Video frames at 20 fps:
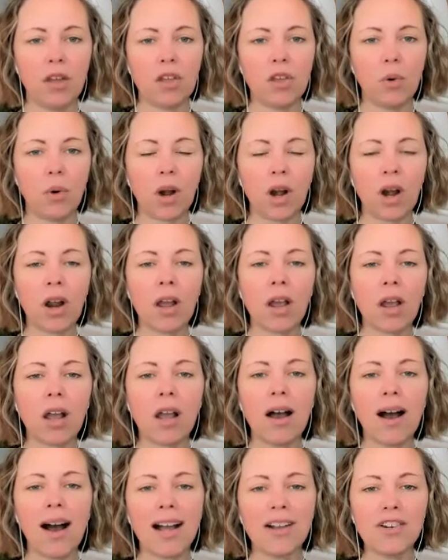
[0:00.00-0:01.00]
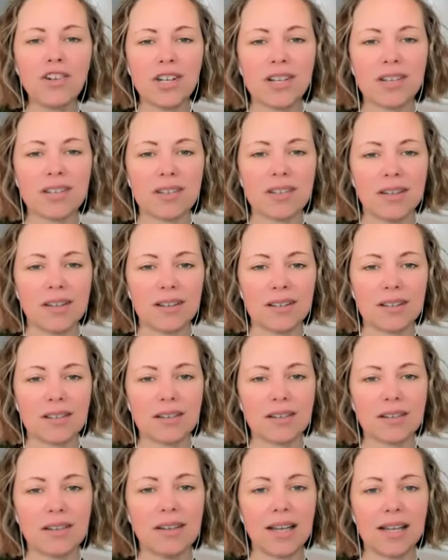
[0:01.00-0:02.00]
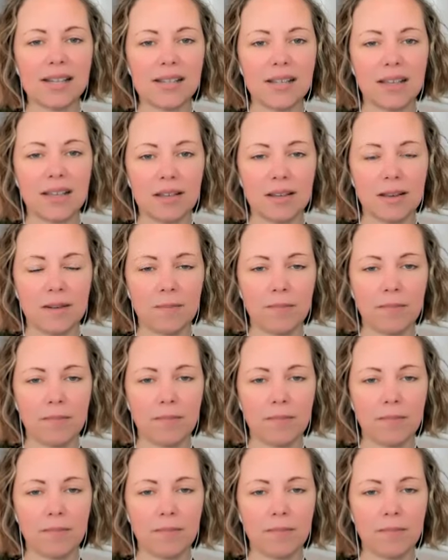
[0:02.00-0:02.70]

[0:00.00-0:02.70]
Your consciousness does it.